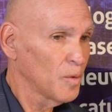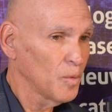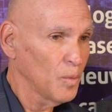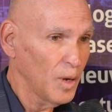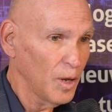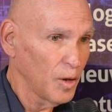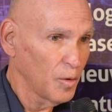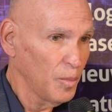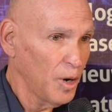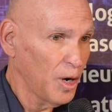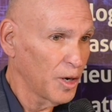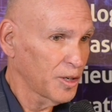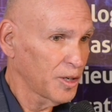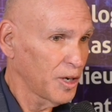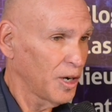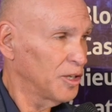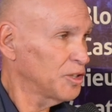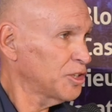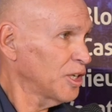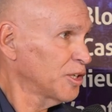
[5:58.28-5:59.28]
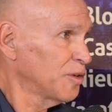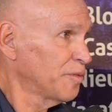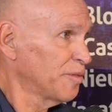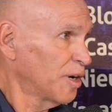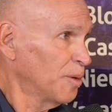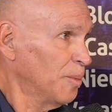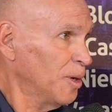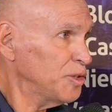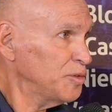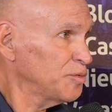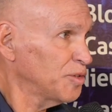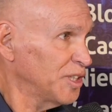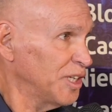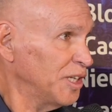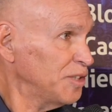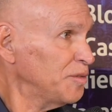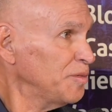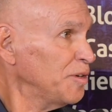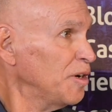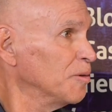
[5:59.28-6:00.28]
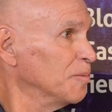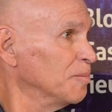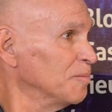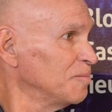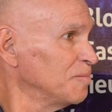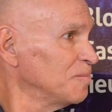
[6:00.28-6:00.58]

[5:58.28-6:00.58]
Well, Mark, thank you very much for the interview.